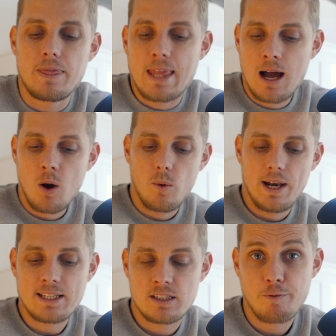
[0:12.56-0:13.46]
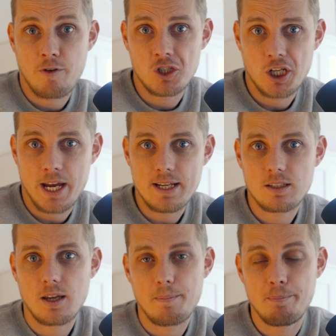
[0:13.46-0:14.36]
Now, let's
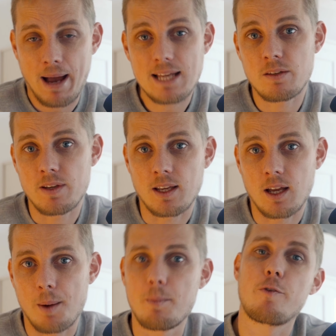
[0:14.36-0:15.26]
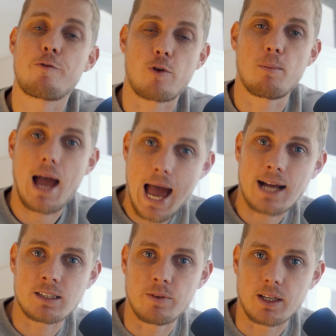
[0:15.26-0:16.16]
differentiate passive income from
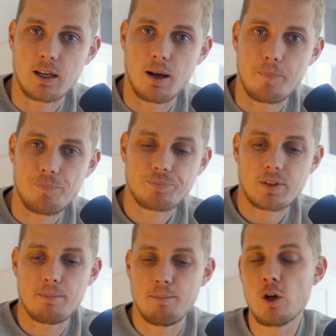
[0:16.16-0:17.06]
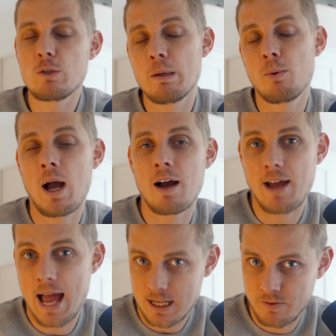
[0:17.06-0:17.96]
active income. Most people
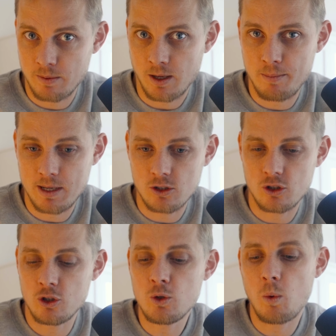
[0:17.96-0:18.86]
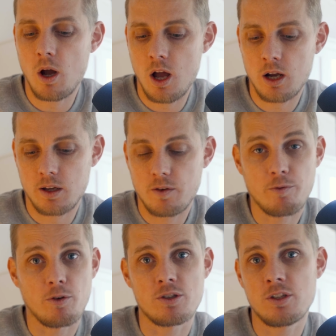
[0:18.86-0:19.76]
have active income. It means you work
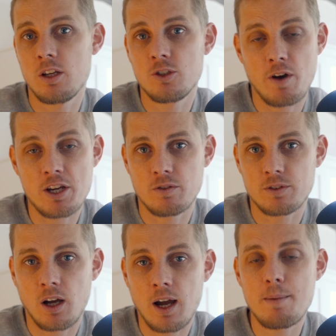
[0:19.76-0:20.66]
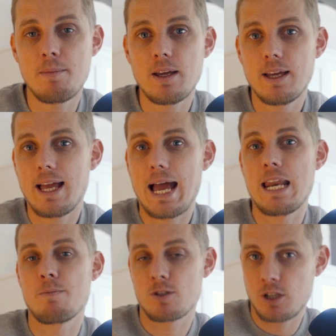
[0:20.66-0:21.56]
for a certain duration of time,
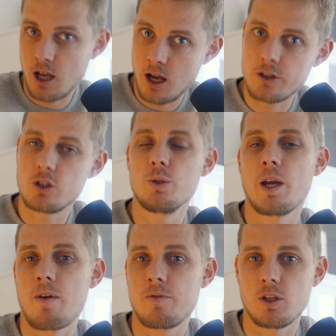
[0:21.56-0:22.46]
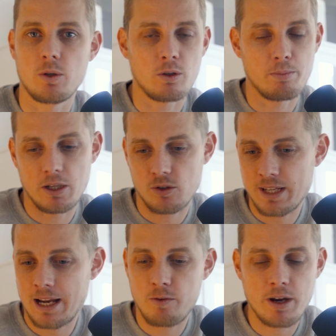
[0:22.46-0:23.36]
and in return, you get revenue. It could be your
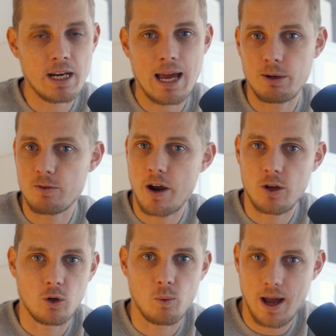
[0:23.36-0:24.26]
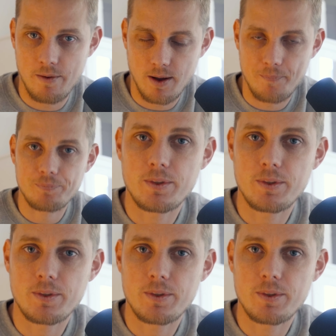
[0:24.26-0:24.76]
salary, an hourly rate, or whatever.